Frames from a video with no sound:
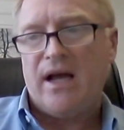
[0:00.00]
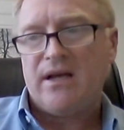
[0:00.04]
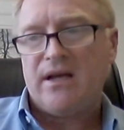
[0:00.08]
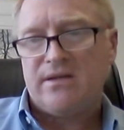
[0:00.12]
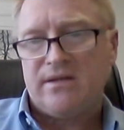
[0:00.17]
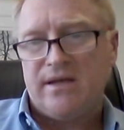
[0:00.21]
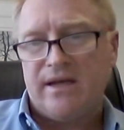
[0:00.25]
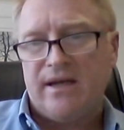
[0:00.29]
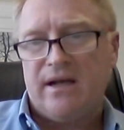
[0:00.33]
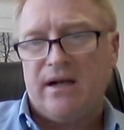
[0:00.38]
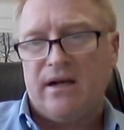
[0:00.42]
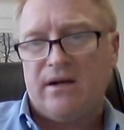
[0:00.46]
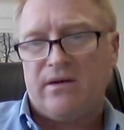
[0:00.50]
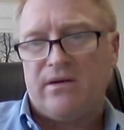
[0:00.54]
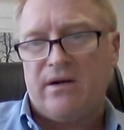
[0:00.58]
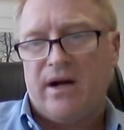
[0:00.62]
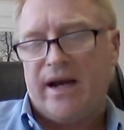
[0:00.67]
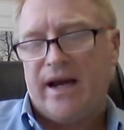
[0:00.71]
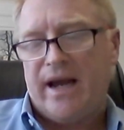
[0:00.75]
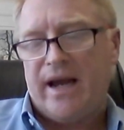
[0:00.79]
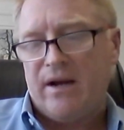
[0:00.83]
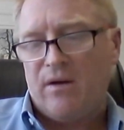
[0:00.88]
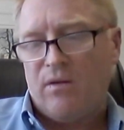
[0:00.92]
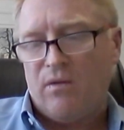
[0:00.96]
a single
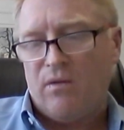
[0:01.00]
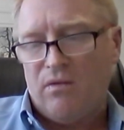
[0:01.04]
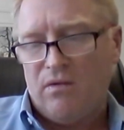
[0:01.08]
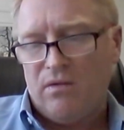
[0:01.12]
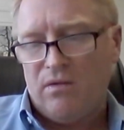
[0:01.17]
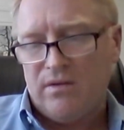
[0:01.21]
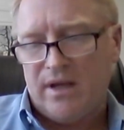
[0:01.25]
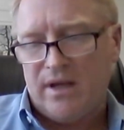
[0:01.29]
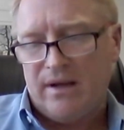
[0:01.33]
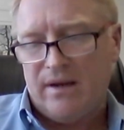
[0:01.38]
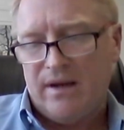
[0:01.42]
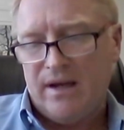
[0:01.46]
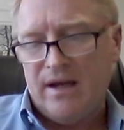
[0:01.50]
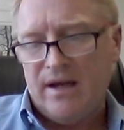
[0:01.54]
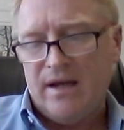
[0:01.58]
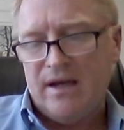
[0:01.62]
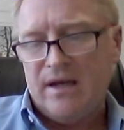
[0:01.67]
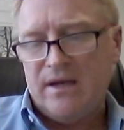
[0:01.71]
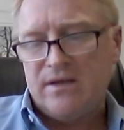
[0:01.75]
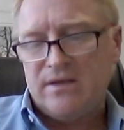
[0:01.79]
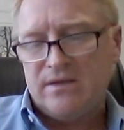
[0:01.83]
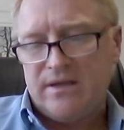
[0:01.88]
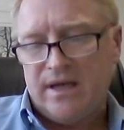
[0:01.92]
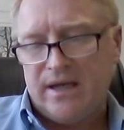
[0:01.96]
drug, and all the
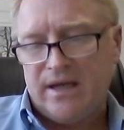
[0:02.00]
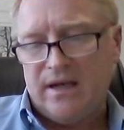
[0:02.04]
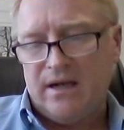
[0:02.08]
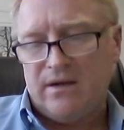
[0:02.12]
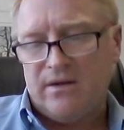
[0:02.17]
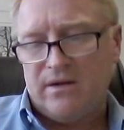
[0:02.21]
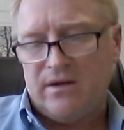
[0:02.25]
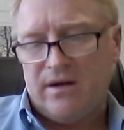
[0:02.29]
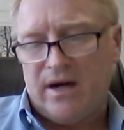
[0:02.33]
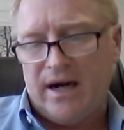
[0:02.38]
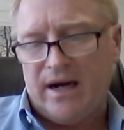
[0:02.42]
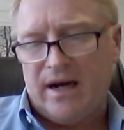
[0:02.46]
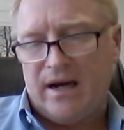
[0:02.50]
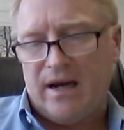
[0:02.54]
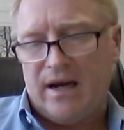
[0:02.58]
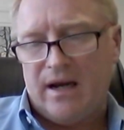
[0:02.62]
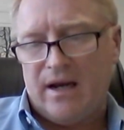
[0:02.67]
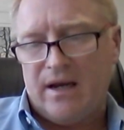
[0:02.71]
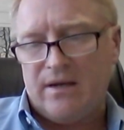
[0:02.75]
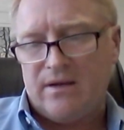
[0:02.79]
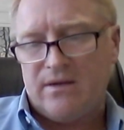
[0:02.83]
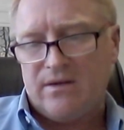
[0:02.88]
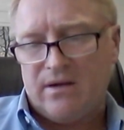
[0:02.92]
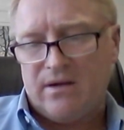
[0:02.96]
single drug
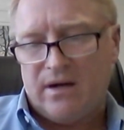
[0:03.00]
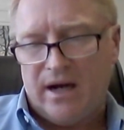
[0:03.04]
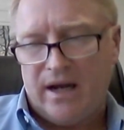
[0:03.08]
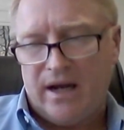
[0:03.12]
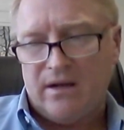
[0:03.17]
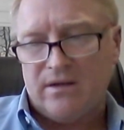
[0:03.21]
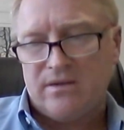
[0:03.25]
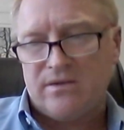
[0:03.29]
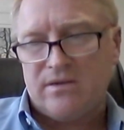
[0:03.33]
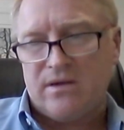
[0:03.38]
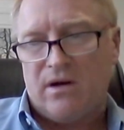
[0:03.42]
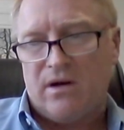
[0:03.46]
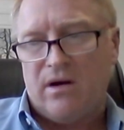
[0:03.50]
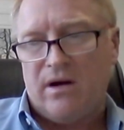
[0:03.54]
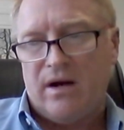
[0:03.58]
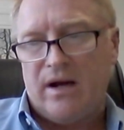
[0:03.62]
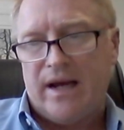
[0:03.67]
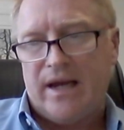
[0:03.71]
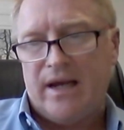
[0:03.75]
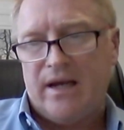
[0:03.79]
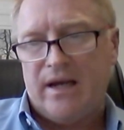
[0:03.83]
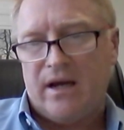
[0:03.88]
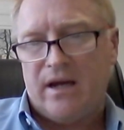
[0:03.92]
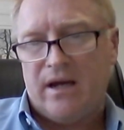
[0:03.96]
trials
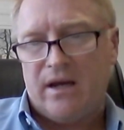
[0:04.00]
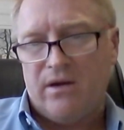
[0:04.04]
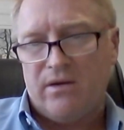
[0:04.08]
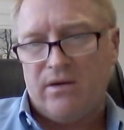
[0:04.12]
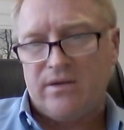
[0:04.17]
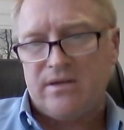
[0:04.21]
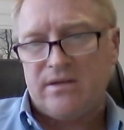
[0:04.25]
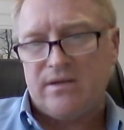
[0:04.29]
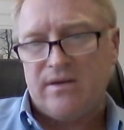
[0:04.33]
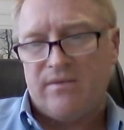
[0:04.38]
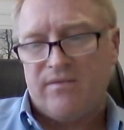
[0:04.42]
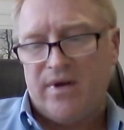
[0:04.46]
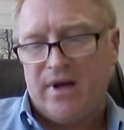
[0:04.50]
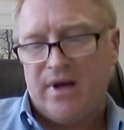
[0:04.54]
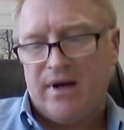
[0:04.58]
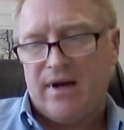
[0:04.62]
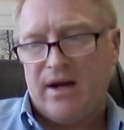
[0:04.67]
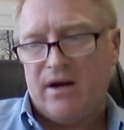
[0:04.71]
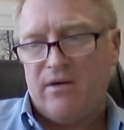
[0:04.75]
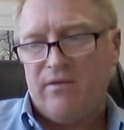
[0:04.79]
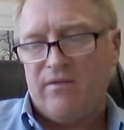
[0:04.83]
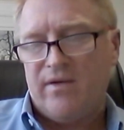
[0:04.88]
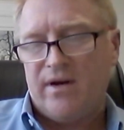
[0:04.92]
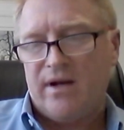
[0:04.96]
are in acute severe
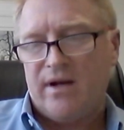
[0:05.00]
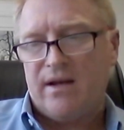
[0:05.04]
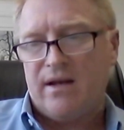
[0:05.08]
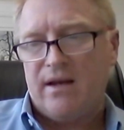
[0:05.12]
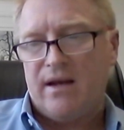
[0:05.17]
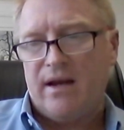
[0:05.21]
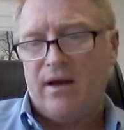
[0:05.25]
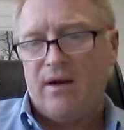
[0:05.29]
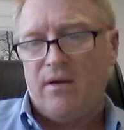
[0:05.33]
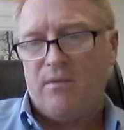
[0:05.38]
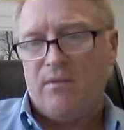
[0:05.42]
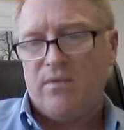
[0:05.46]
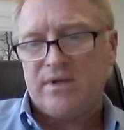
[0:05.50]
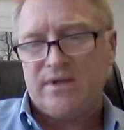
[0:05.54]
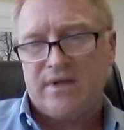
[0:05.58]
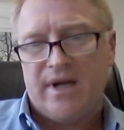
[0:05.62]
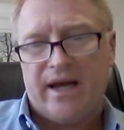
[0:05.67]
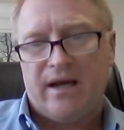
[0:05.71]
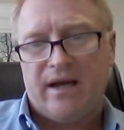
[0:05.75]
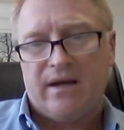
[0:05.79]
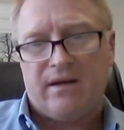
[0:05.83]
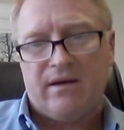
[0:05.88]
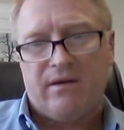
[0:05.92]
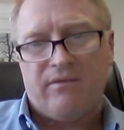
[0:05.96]
COVID, was
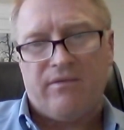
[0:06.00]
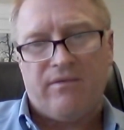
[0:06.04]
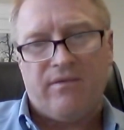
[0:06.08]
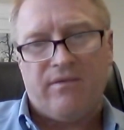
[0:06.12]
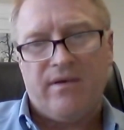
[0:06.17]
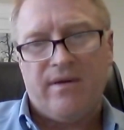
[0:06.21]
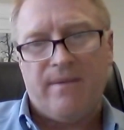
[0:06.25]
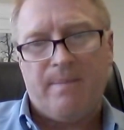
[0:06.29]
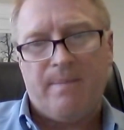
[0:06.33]
negative.